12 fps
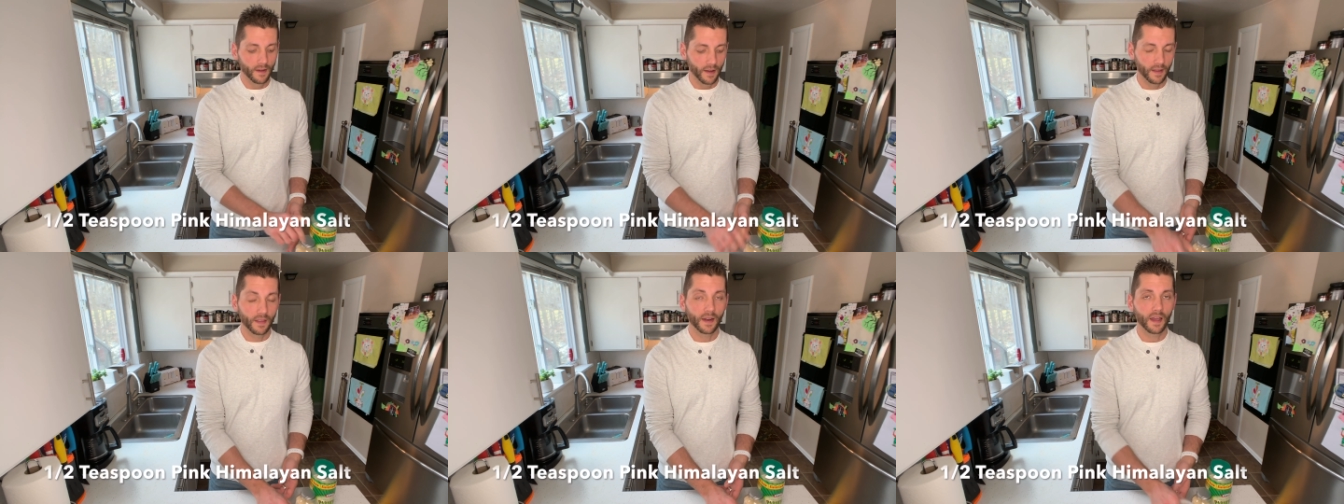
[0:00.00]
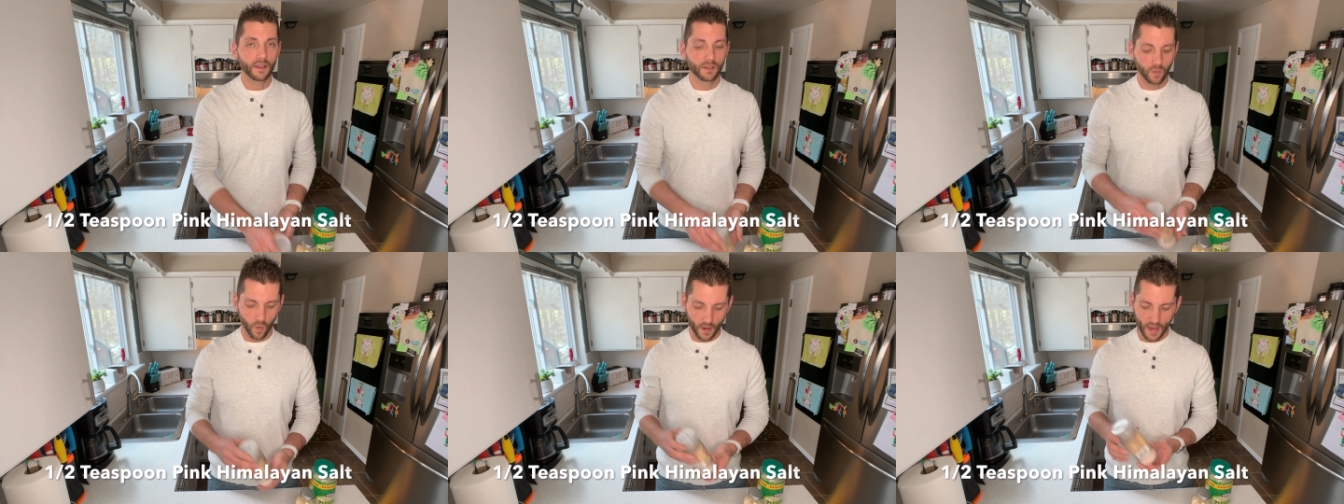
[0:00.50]
and then I
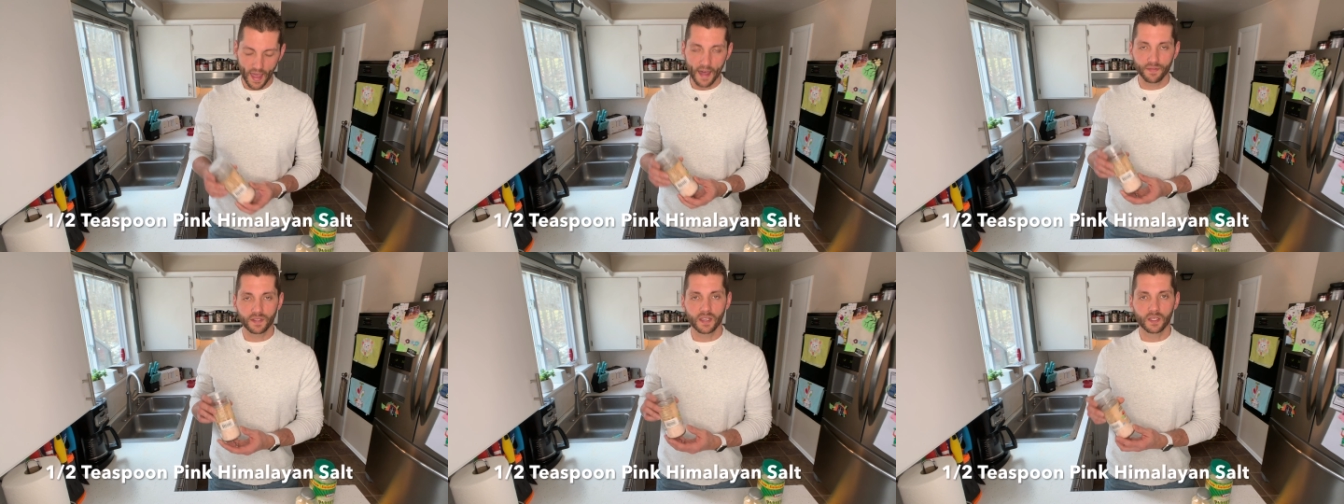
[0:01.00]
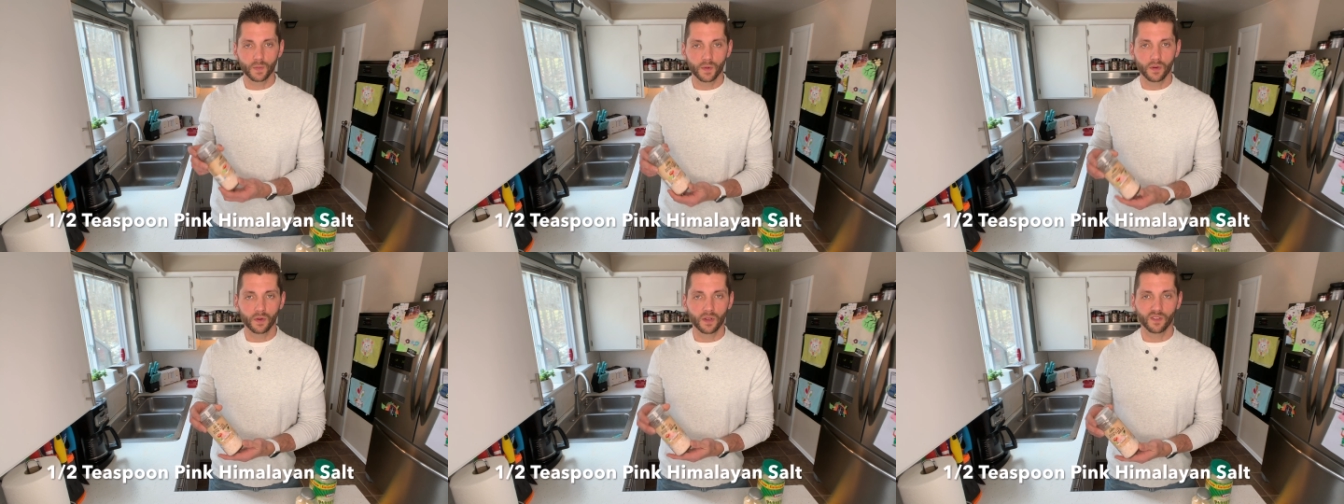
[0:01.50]
use one half
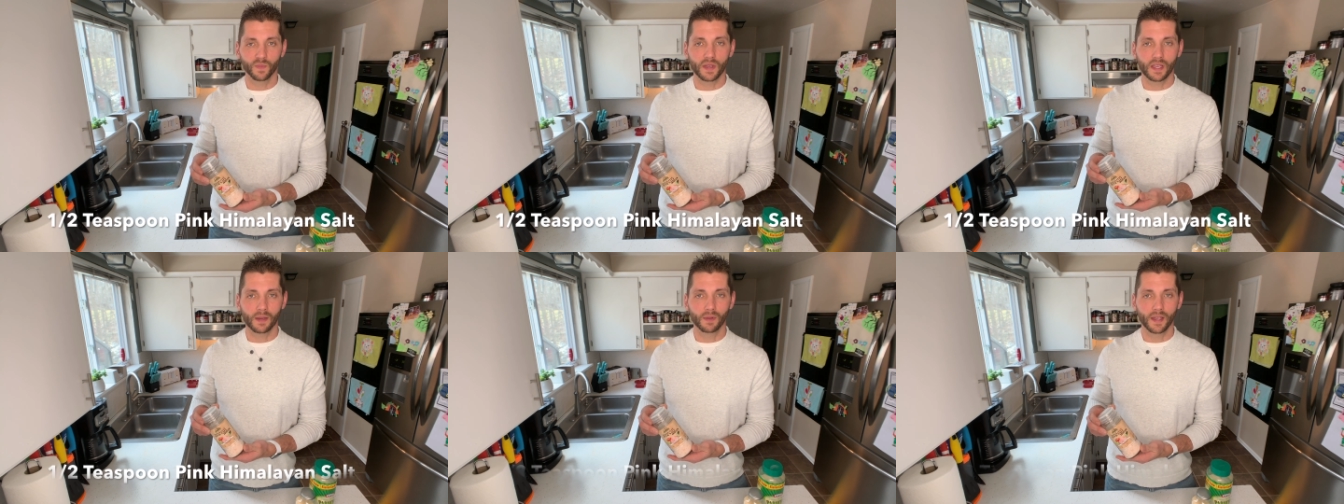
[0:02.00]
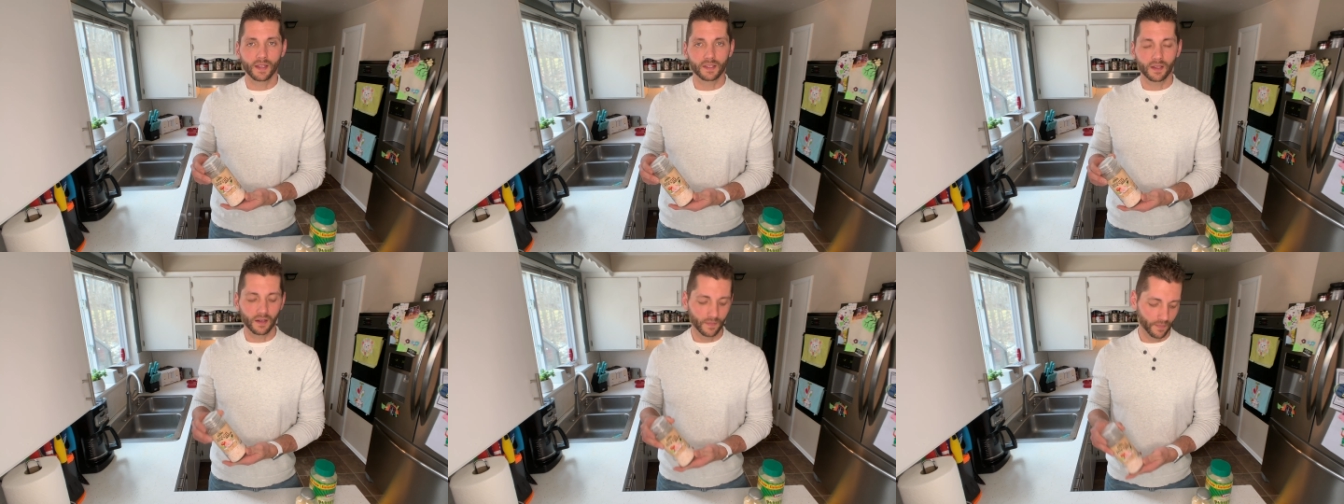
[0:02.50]
teaspoon of pink Himalayan
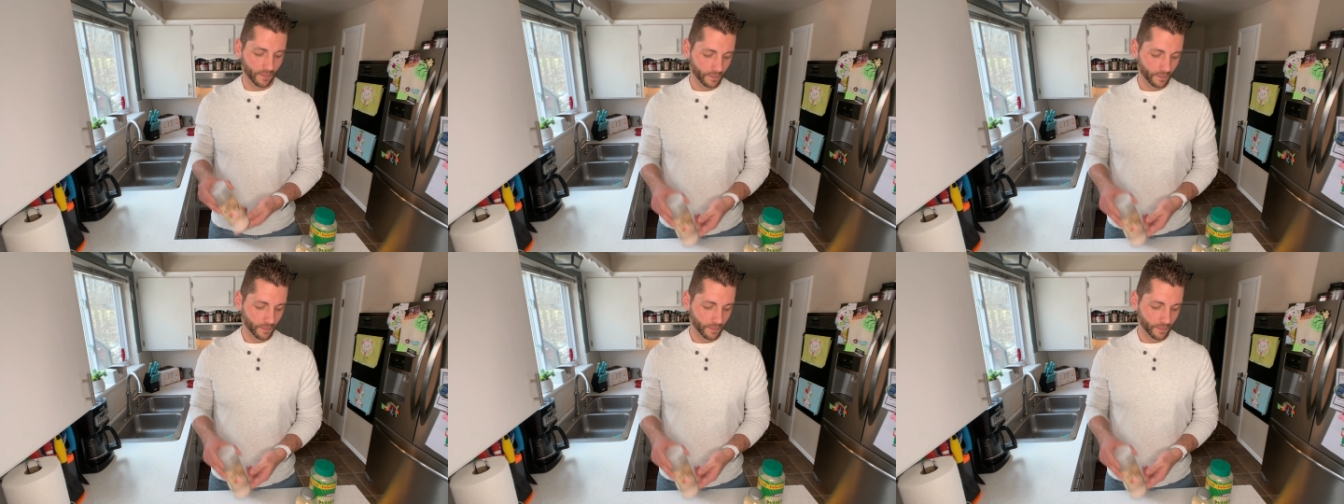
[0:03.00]
salt,